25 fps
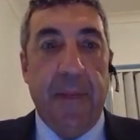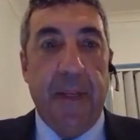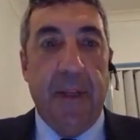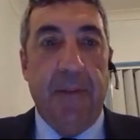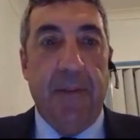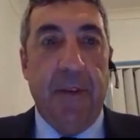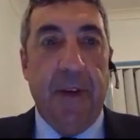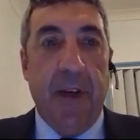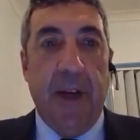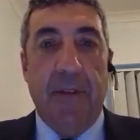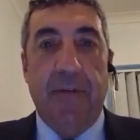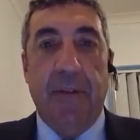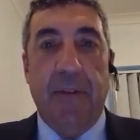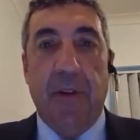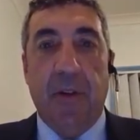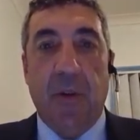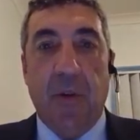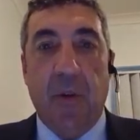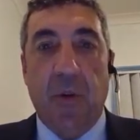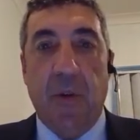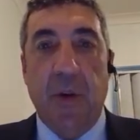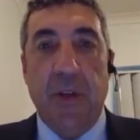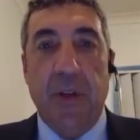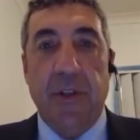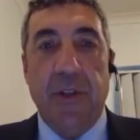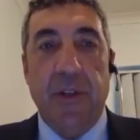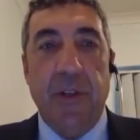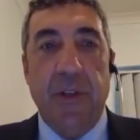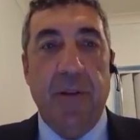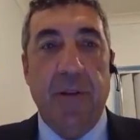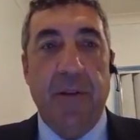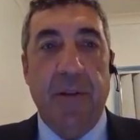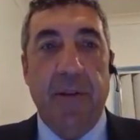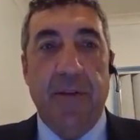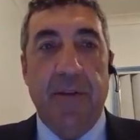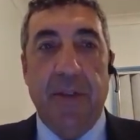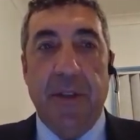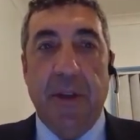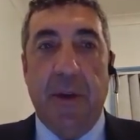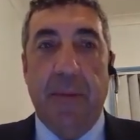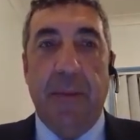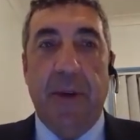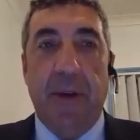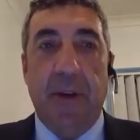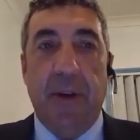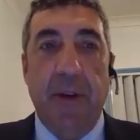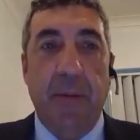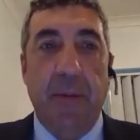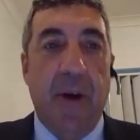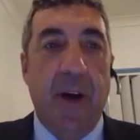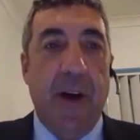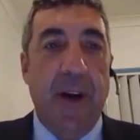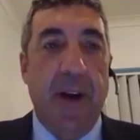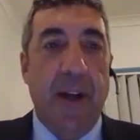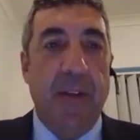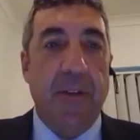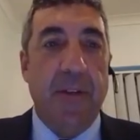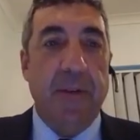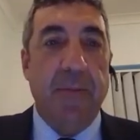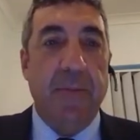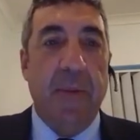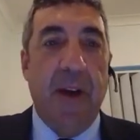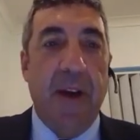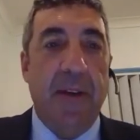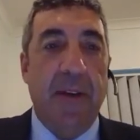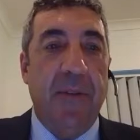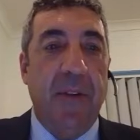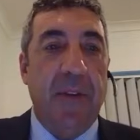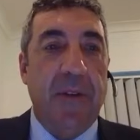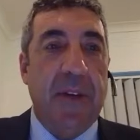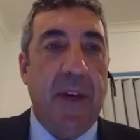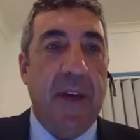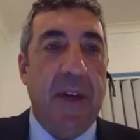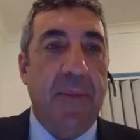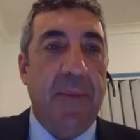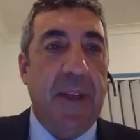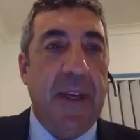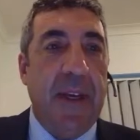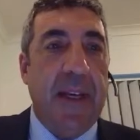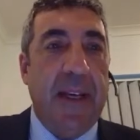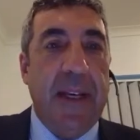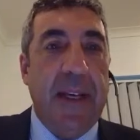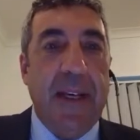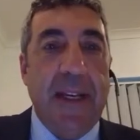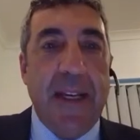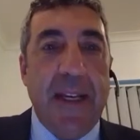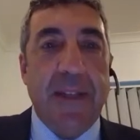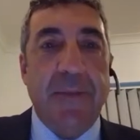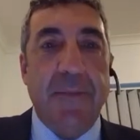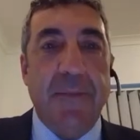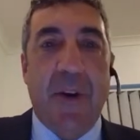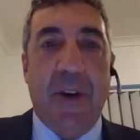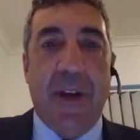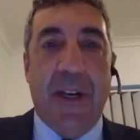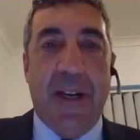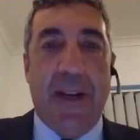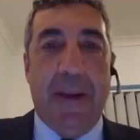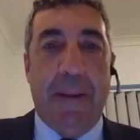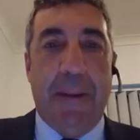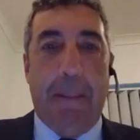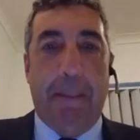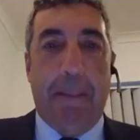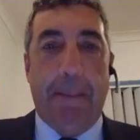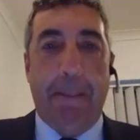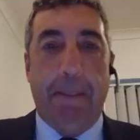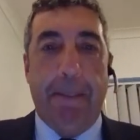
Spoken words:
If you have a question, if something on your mind, others might have the same thing. Yes, Monica.